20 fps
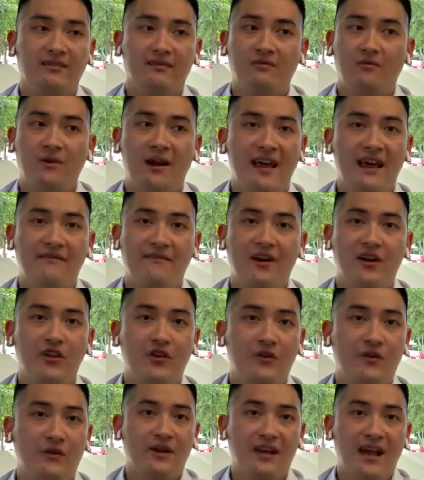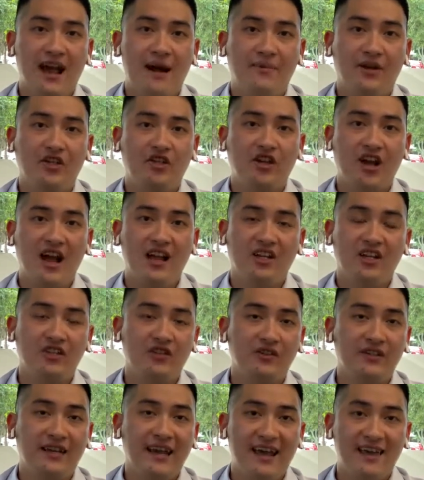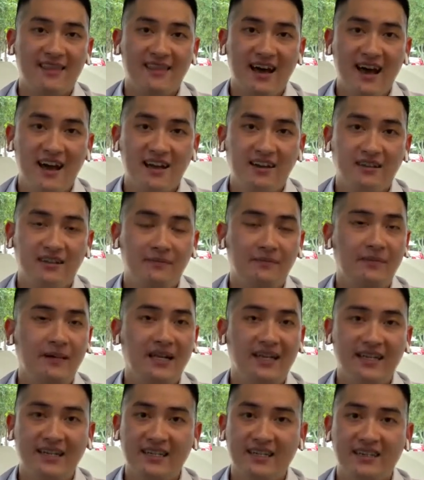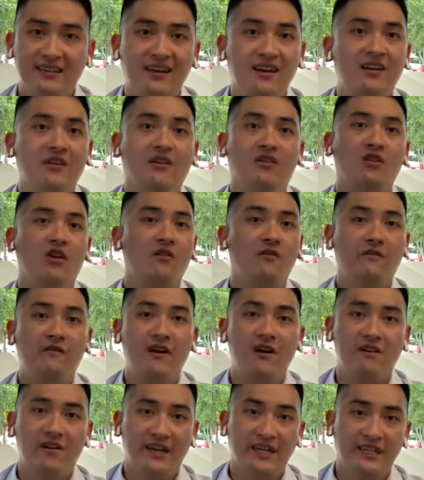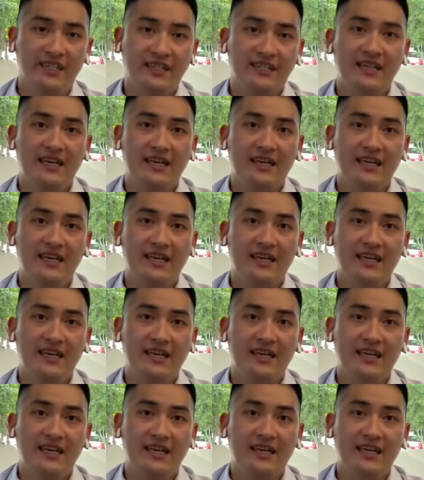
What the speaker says: Whatever you have a chance to get that, please go for it.